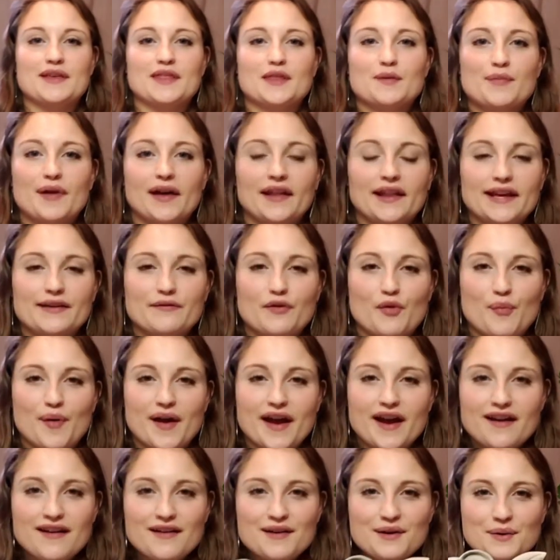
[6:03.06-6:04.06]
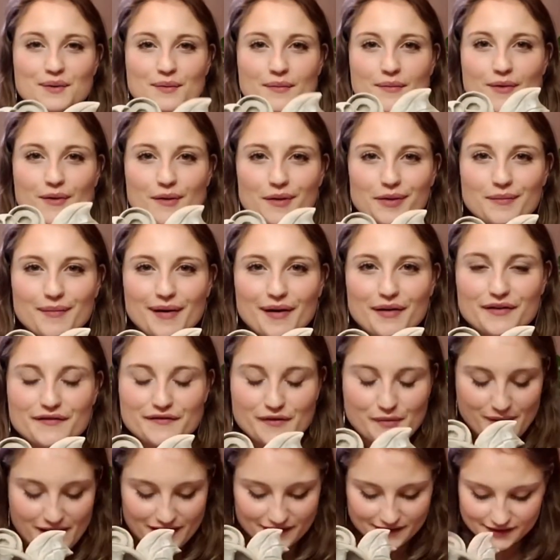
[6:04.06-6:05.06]
make the belly of a bear or the mouth of
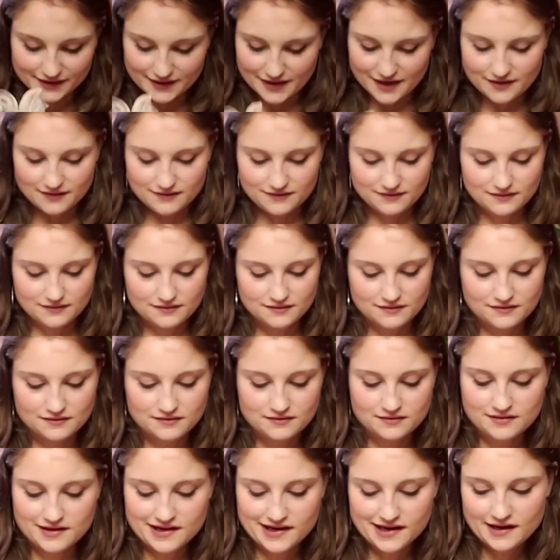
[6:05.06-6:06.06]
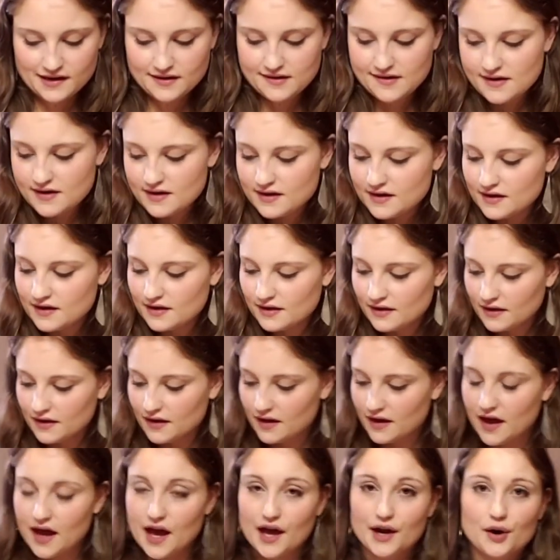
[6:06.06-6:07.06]
a monster.
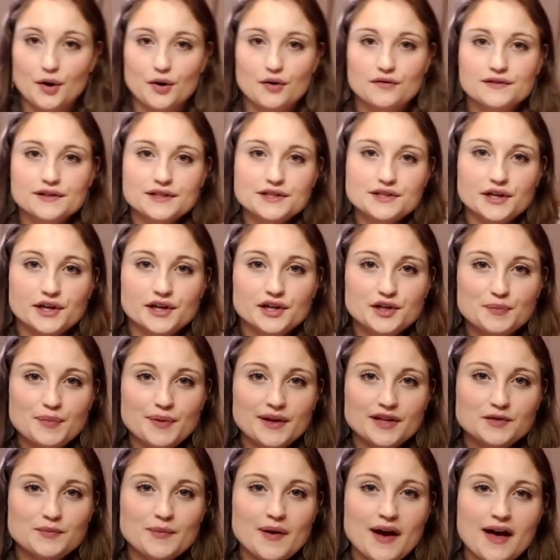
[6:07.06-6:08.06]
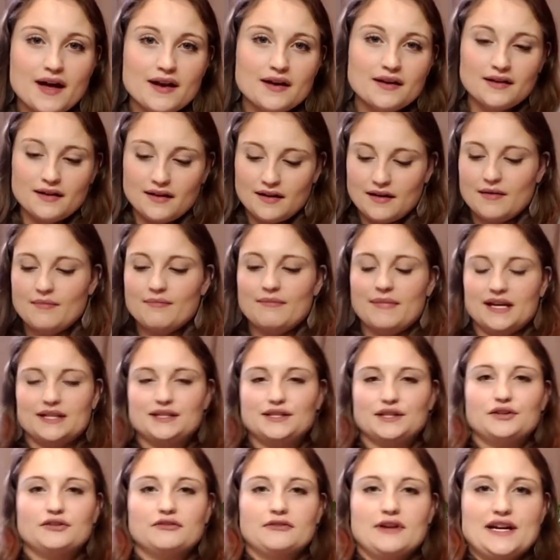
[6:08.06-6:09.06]
An overturned pinch pot makes
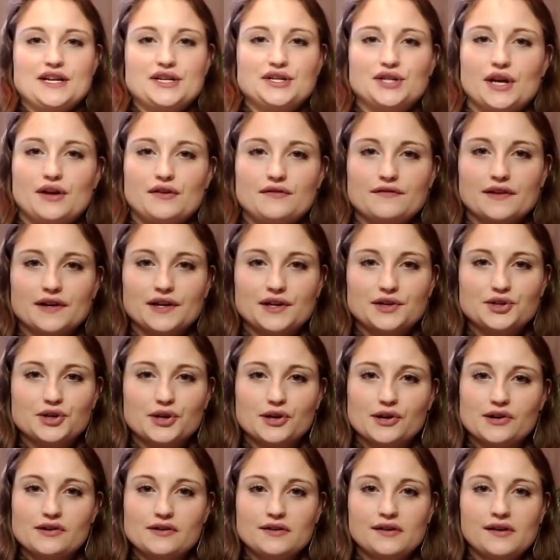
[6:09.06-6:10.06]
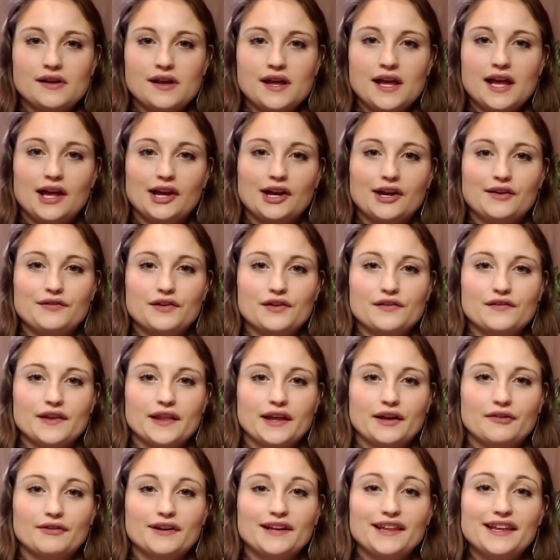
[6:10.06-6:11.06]
a great shell for a turtle. And if you're
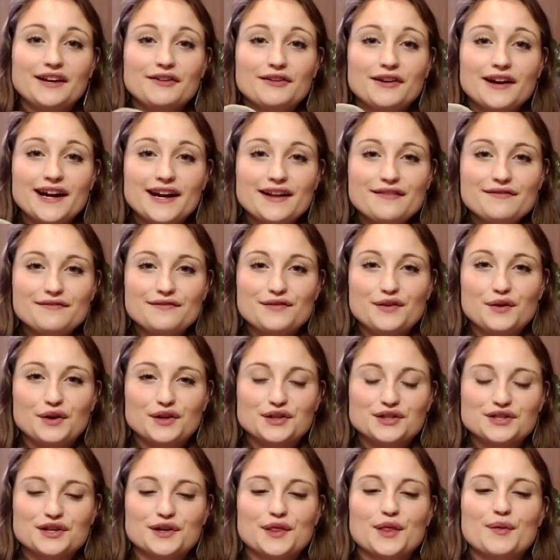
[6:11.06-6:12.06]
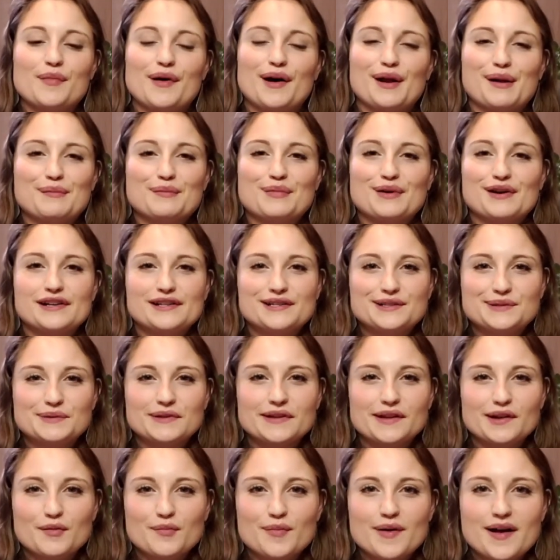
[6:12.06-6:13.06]
feeling really creative, you can turn the bottom part into a
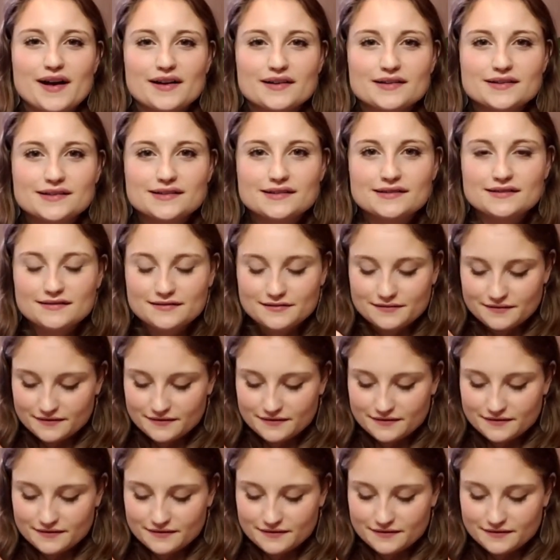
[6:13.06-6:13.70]
little box.